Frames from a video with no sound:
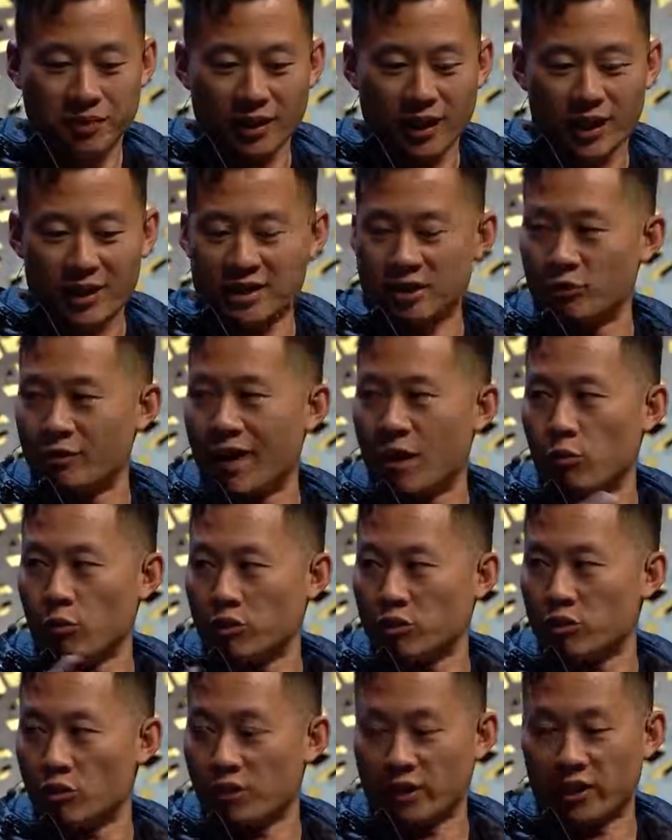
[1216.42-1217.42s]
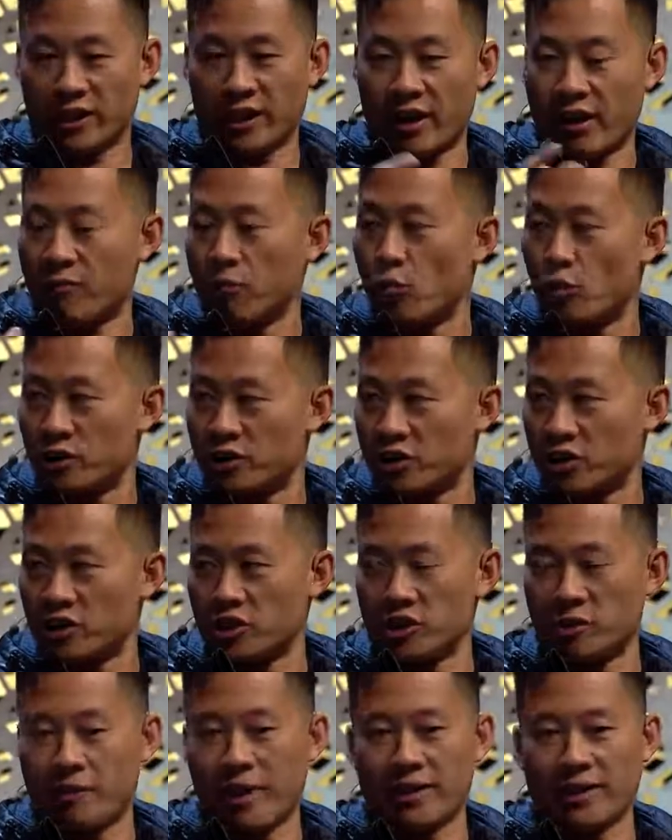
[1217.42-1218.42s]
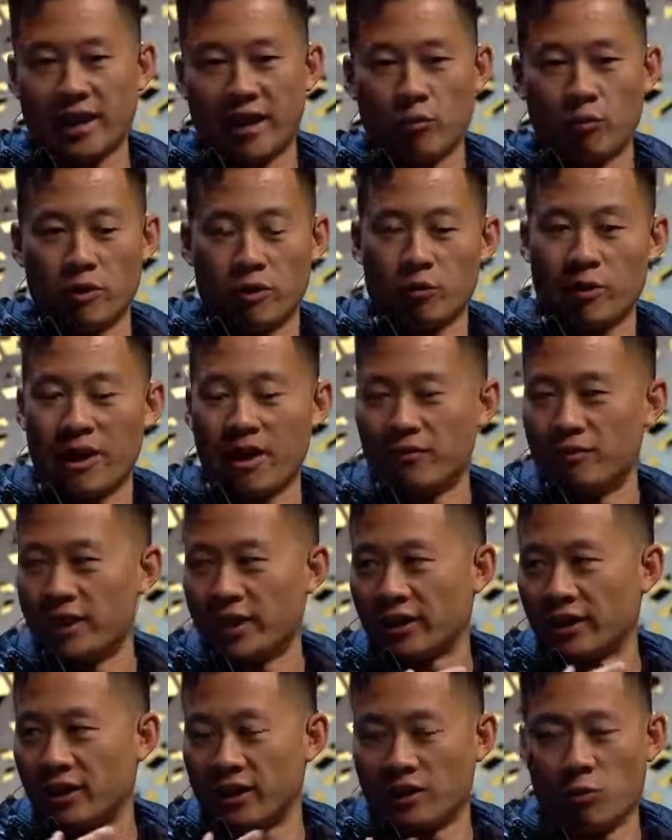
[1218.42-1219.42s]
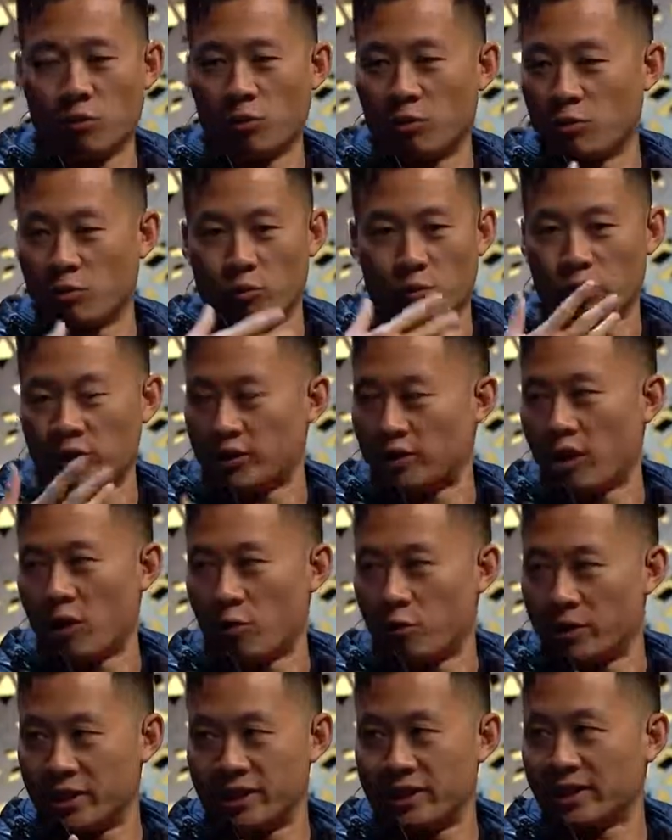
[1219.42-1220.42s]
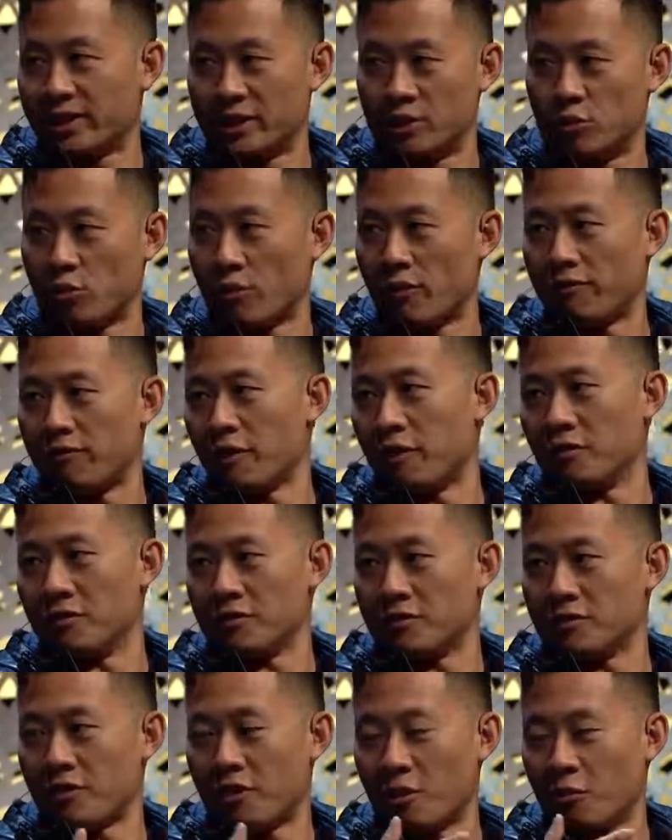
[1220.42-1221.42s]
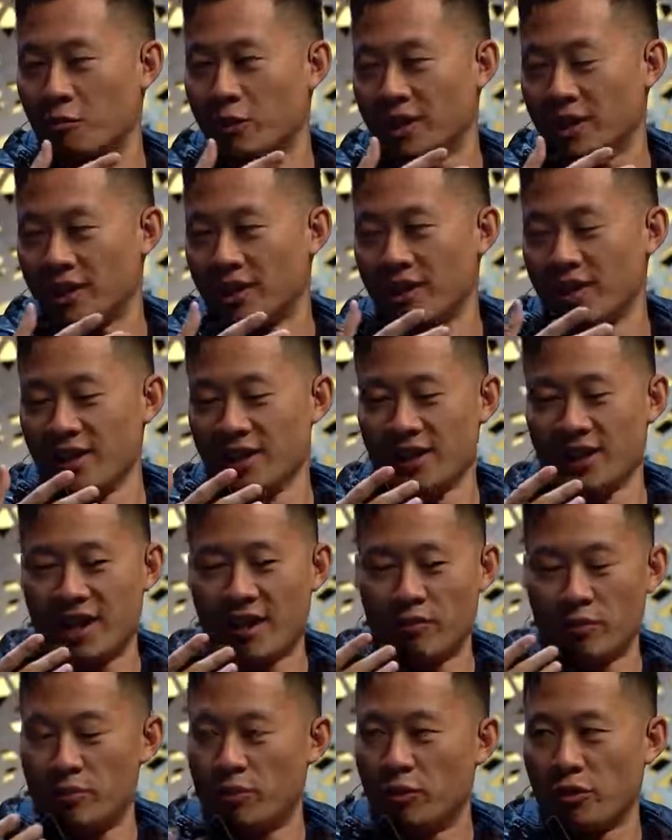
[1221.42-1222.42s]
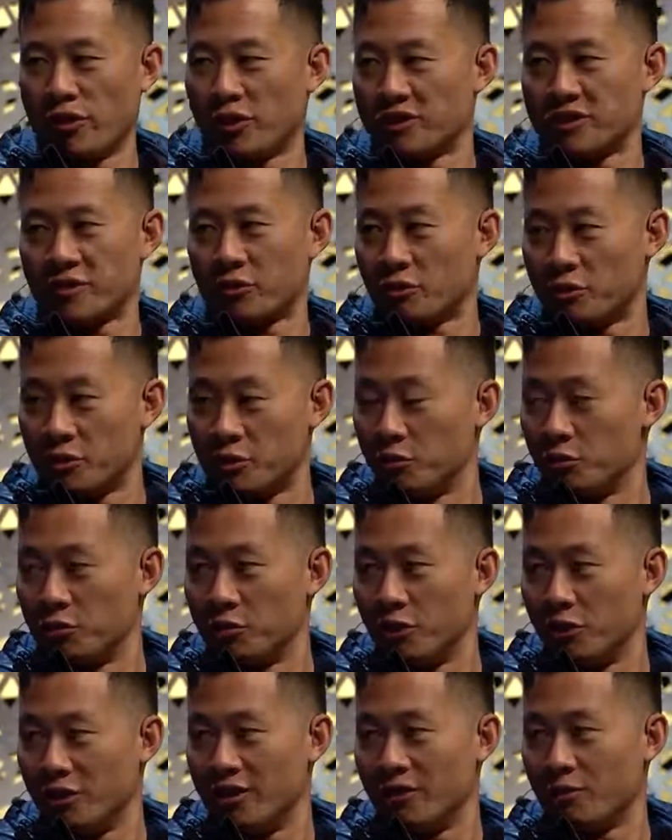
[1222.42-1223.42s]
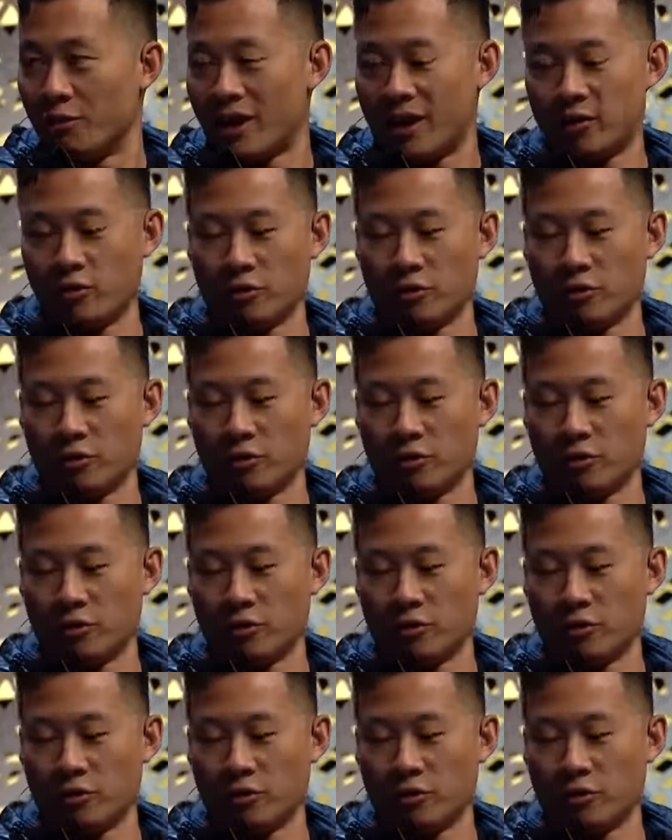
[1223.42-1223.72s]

And so now we're starting to have more discussions about that. Whether we have like, are we addicted to our phones? Have we built things that are too good, right?